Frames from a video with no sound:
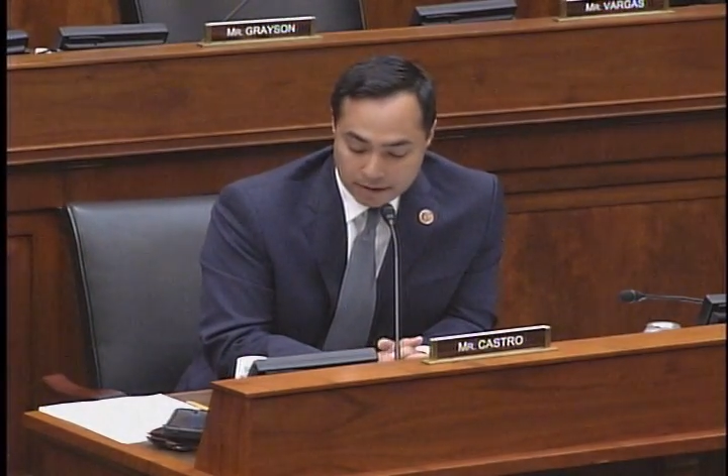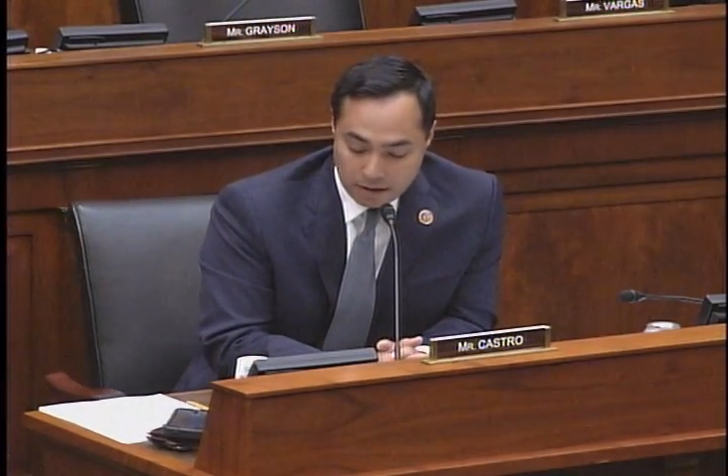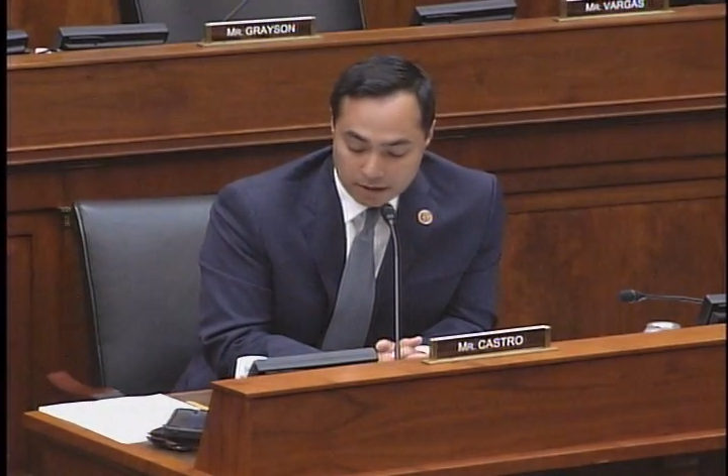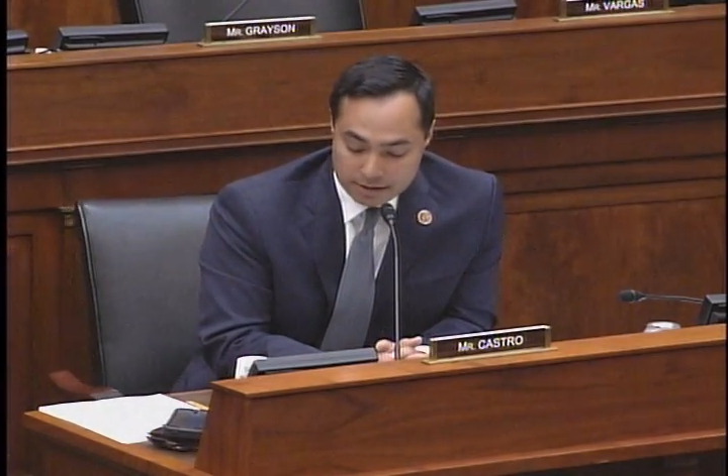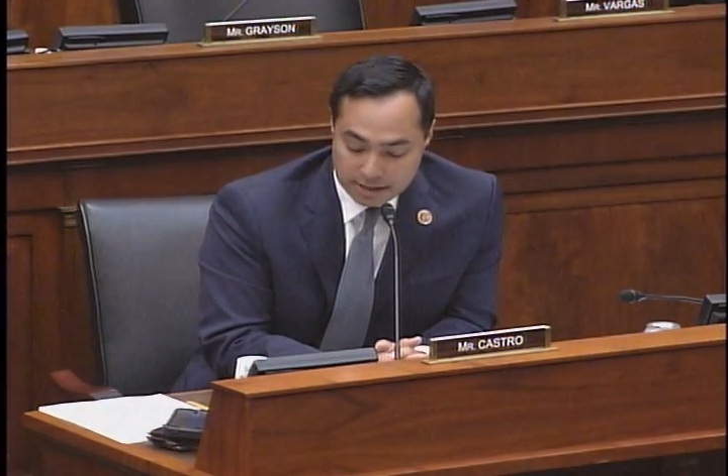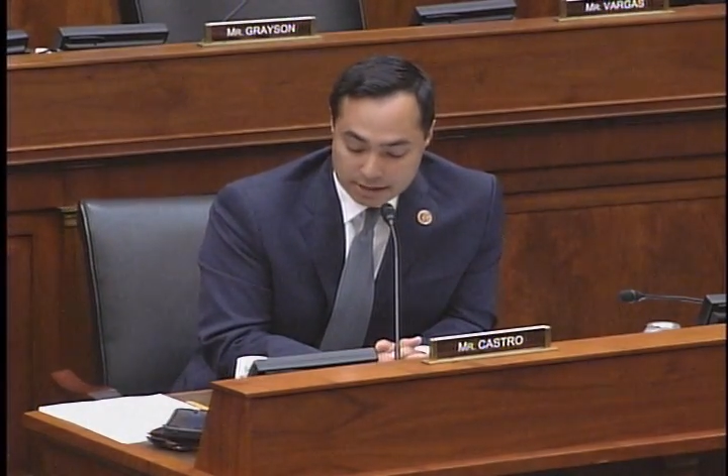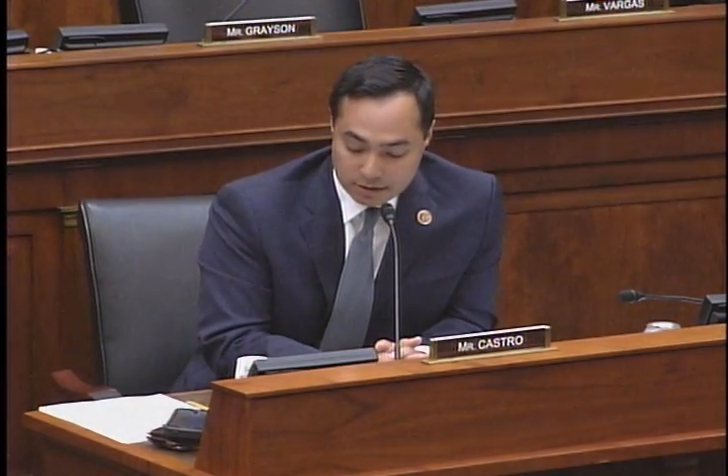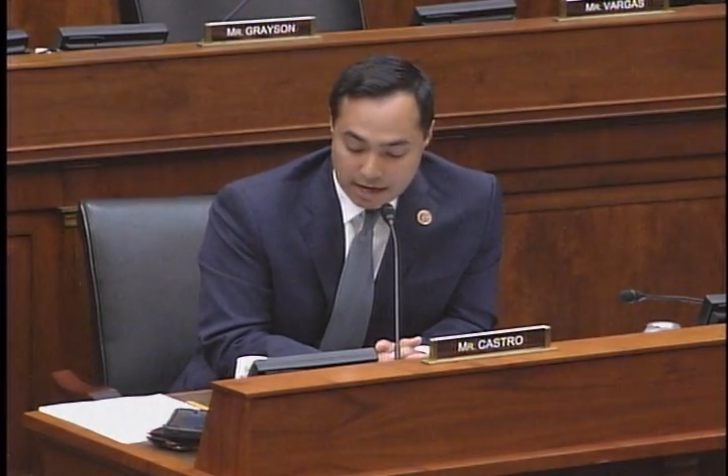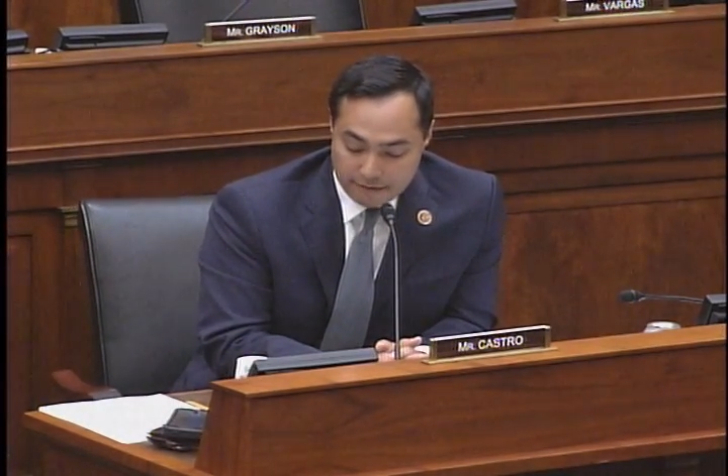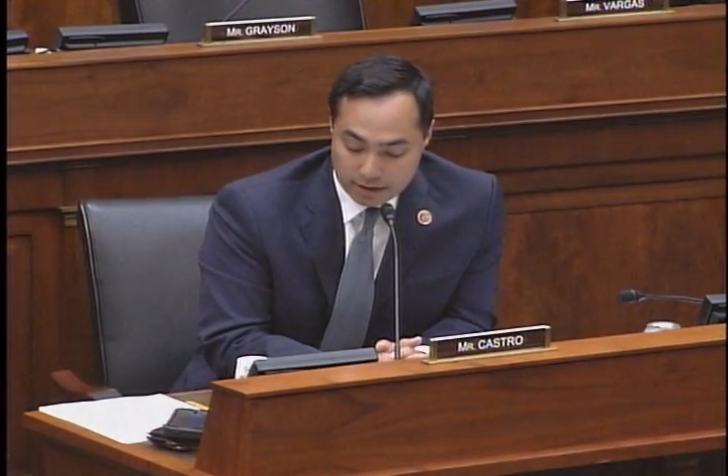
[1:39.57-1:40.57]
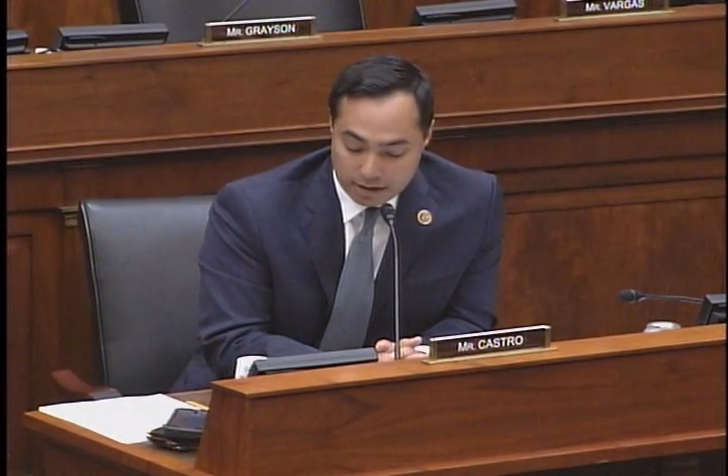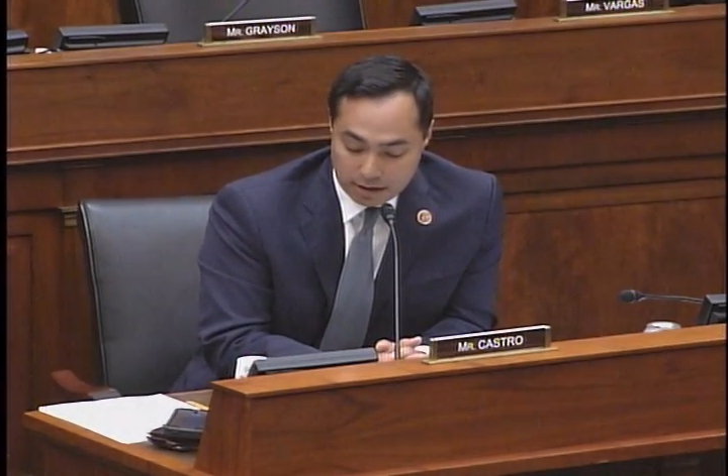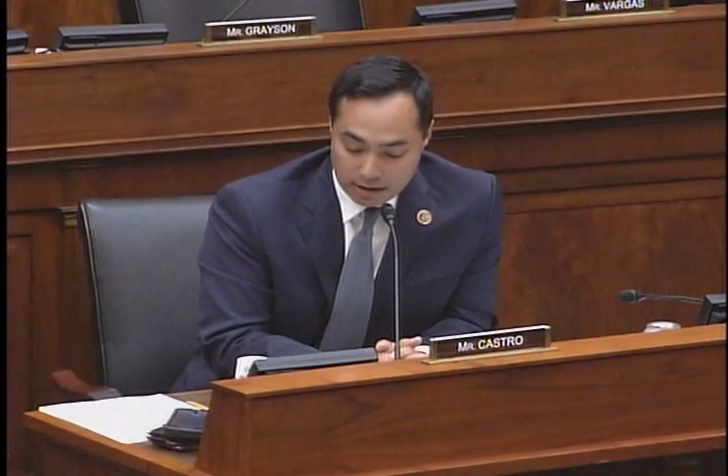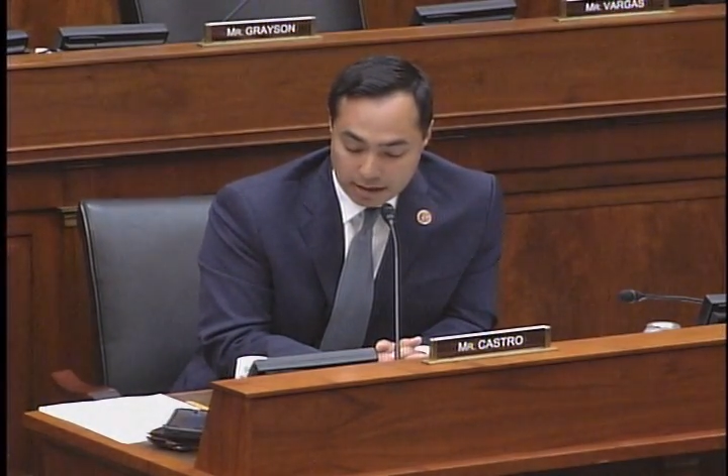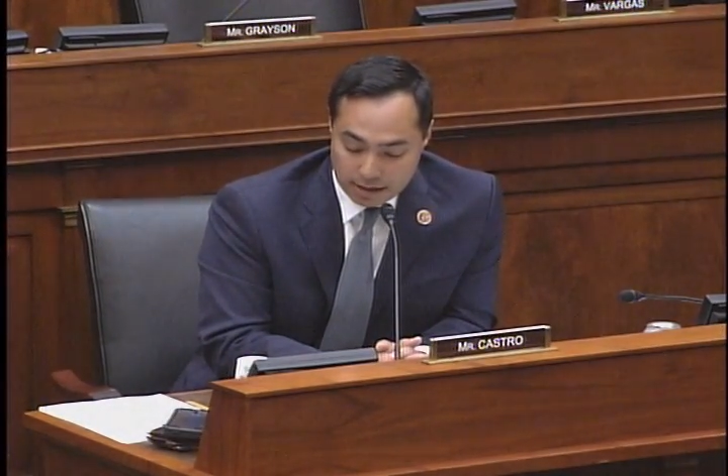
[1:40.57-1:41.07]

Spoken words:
on sex trafficking